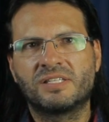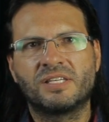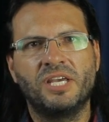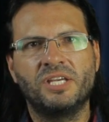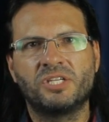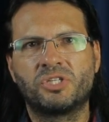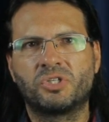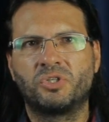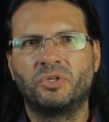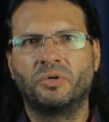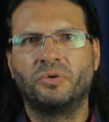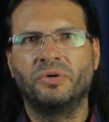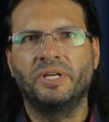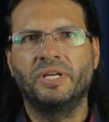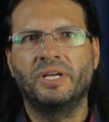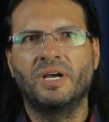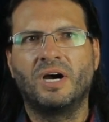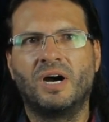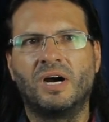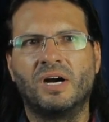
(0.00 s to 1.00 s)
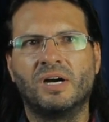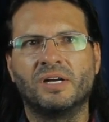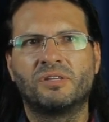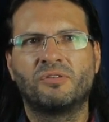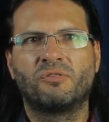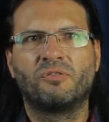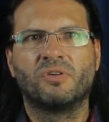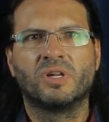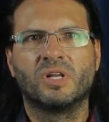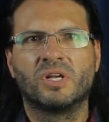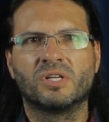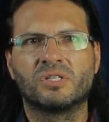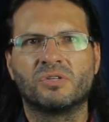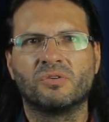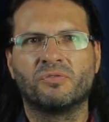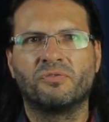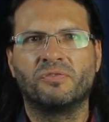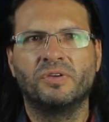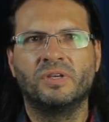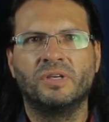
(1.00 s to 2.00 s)
history, art,
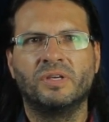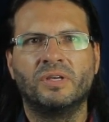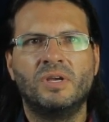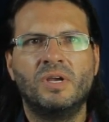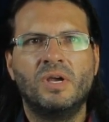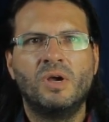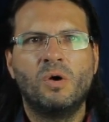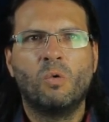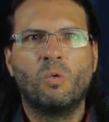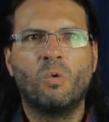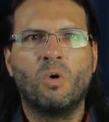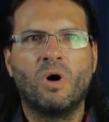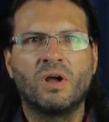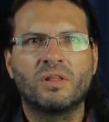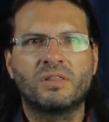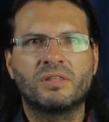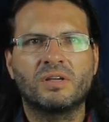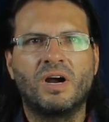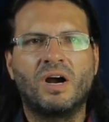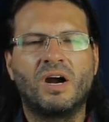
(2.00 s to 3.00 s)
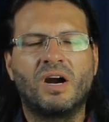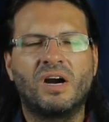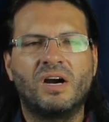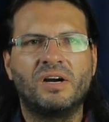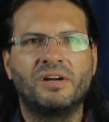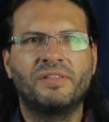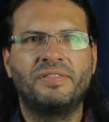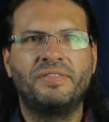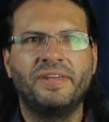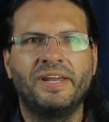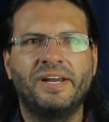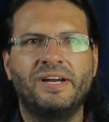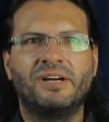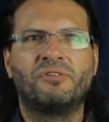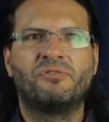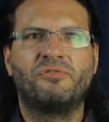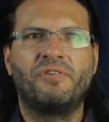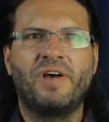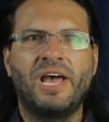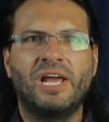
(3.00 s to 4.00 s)
philosophy, what are
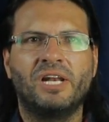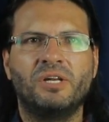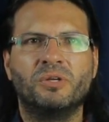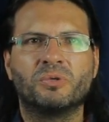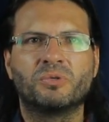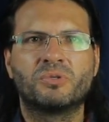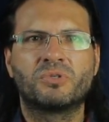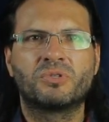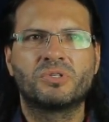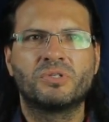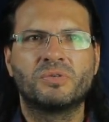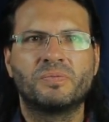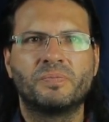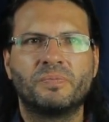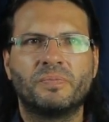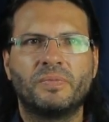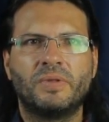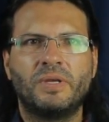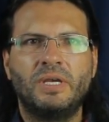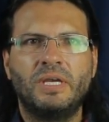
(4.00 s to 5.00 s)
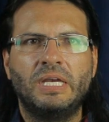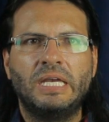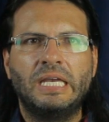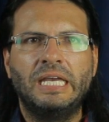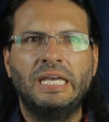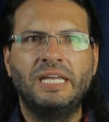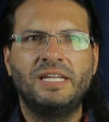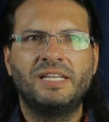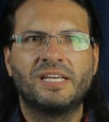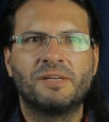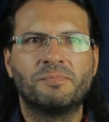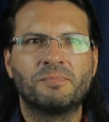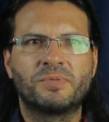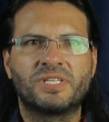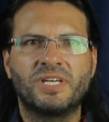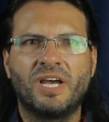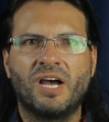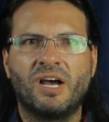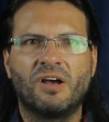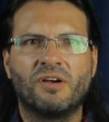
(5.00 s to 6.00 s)
their values? In
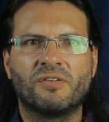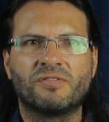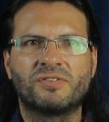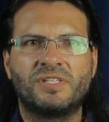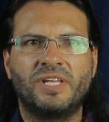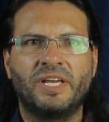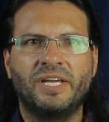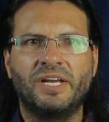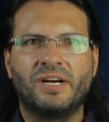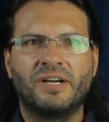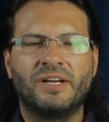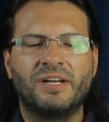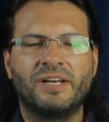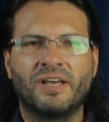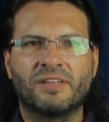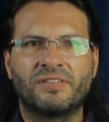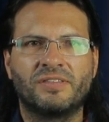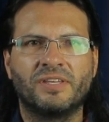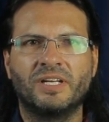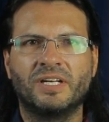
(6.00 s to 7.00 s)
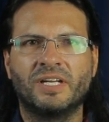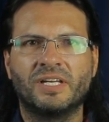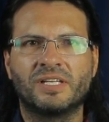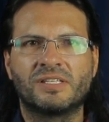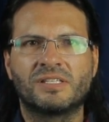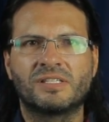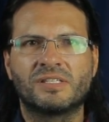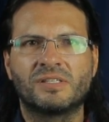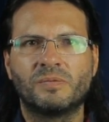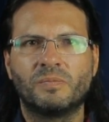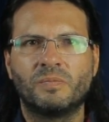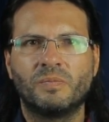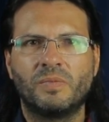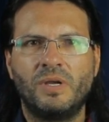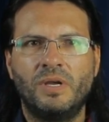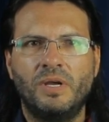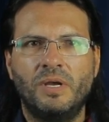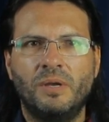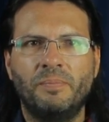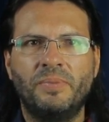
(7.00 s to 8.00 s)
themselves, they are nothingness,
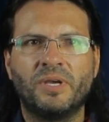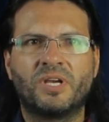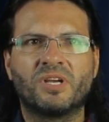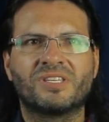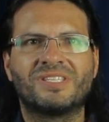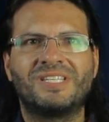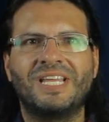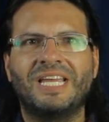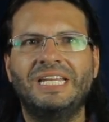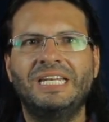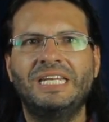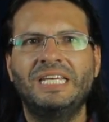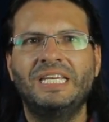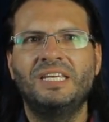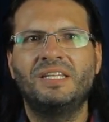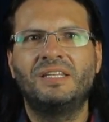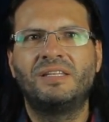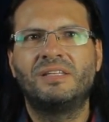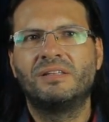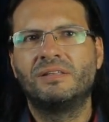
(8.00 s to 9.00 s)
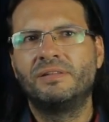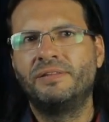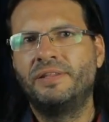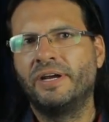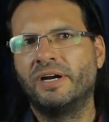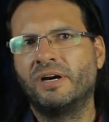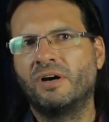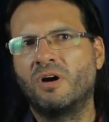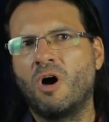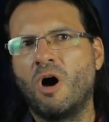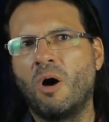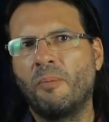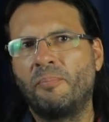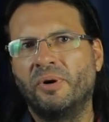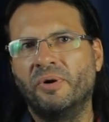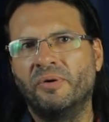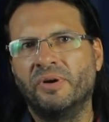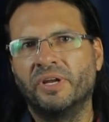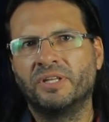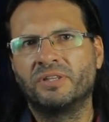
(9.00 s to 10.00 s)
because they need their
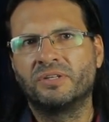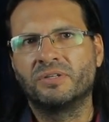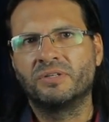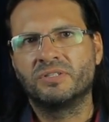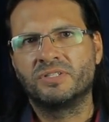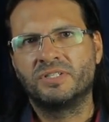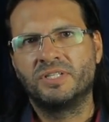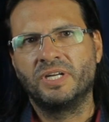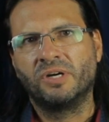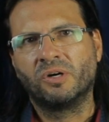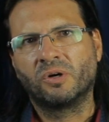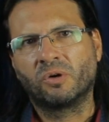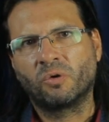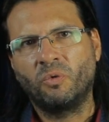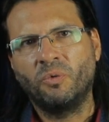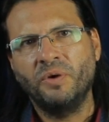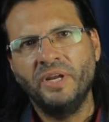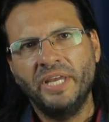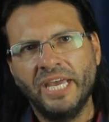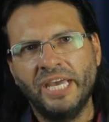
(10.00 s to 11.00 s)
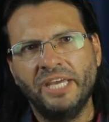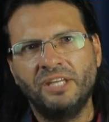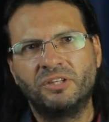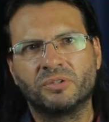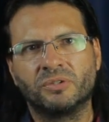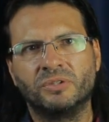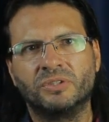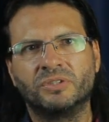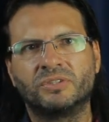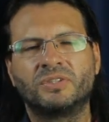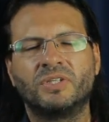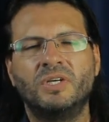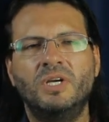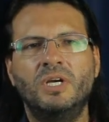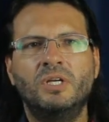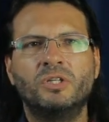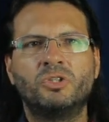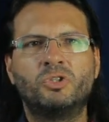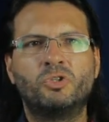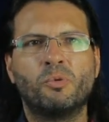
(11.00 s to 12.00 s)
operators, their creators,
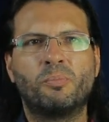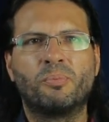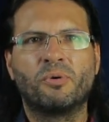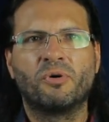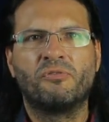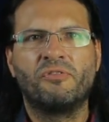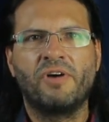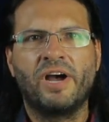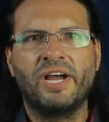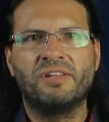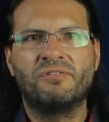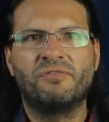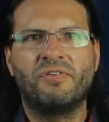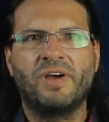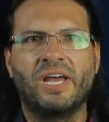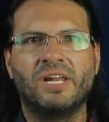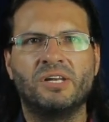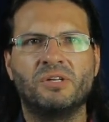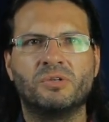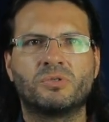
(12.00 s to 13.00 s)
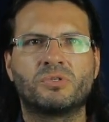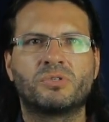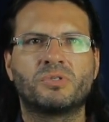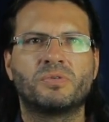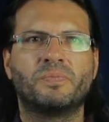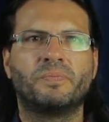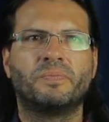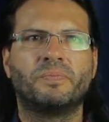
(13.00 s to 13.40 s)
to provide values.